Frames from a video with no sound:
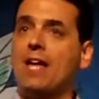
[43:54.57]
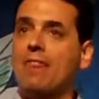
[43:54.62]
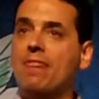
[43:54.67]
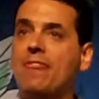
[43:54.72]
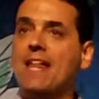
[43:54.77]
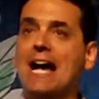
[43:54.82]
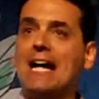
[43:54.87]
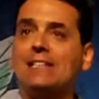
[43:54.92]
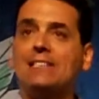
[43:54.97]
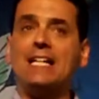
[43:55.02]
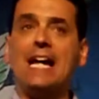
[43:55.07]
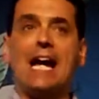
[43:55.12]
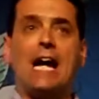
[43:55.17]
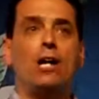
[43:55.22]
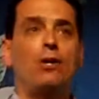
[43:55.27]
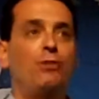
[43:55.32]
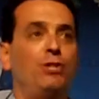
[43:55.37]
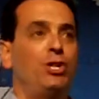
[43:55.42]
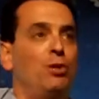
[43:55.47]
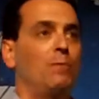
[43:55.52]
That's
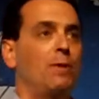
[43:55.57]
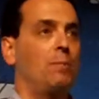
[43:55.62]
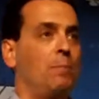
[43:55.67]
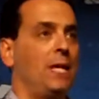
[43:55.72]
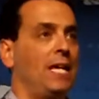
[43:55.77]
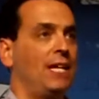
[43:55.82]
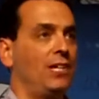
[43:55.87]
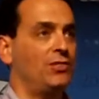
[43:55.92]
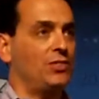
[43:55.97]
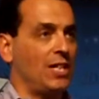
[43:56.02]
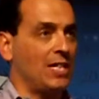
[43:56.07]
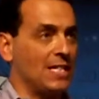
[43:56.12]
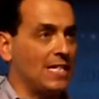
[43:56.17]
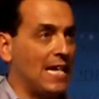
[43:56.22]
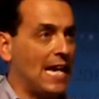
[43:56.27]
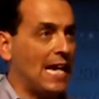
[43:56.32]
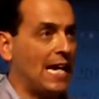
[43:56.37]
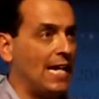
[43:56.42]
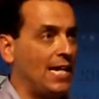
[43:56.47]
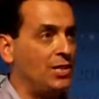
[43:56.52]
how human beings
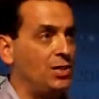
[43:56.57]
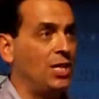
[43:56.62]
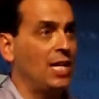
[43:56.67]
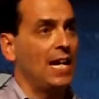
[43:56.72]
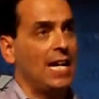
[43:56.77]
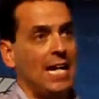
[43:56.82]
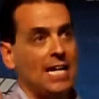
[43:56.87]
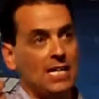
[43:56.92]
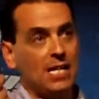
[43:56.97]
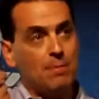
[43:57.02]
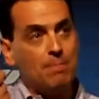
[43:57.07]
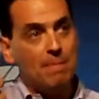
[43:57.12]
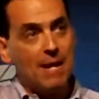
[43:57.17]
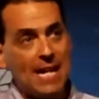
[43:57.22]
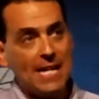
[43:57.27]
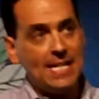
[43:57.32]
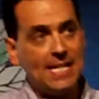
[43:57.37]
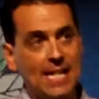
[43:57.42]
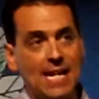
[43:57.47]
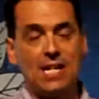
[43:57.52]
engage. And in
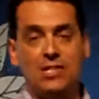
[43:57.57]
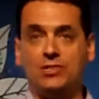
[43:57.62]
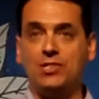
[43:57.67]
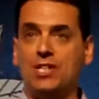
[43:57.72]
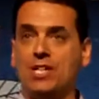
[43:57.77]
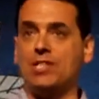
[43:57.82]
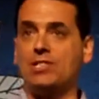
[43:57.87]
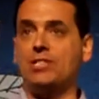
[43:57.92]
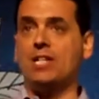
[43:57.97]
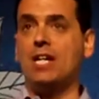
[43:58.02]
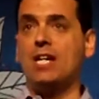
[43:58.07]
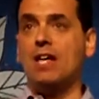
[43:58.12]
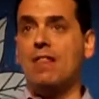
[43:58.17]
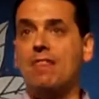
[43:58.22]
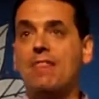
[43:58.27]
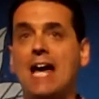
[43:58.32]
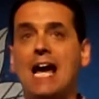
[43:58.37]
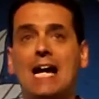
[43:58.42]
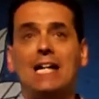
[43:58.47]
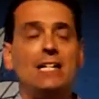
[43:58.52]
many cases,
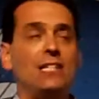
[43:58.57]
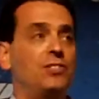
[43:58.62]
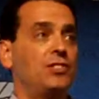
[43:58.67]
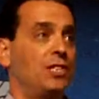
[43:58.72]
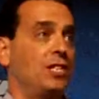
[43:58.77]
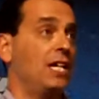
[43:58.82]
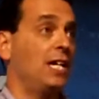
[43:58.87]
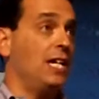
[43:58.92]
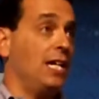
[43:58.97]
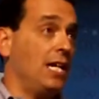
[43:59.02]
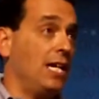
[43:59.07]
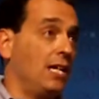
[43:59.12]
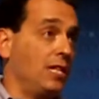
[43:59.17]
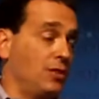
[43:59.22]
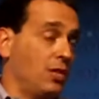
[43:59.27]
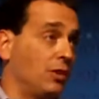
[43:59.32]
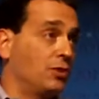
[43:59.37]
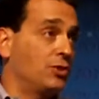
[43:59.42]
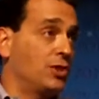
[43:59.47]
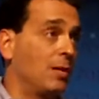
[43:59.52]

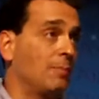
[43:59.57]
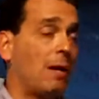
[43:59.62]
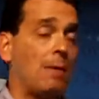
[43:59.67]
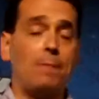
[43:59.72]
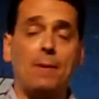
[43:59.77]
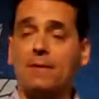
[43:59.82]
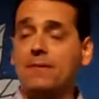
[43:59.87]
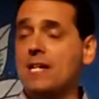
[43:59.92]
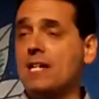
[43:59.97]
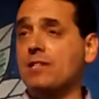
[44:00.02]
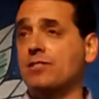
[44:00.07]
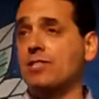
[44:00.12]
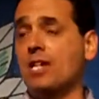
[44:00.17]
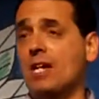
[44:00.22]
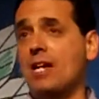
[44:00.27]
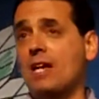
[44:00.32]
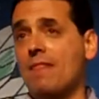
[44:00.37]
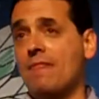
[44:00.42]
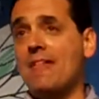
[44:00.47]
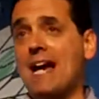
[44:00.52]
I'll sum up on this,
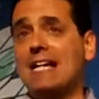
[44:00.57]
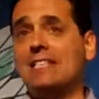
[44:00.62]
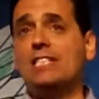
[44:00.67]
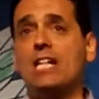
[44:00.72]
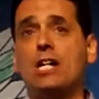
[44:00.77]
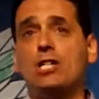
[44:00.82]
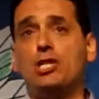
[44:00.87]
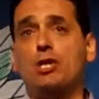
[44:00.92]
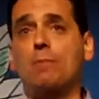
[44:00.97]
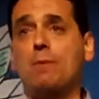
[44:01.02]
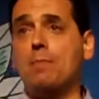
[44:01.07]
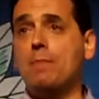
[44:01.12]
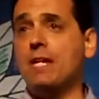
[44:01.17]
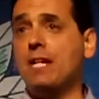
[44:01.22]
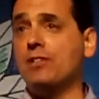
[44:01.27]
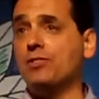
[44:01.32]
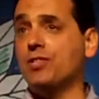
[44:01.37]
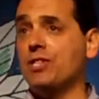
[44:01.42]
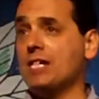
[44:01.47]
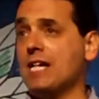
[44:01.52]
that's how human
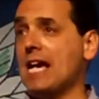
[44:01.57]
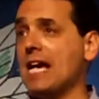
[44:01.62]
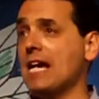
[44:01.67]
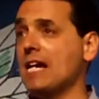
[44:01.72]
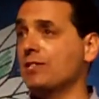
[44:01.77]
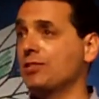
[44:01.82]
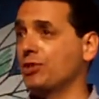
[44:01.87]
beings engage.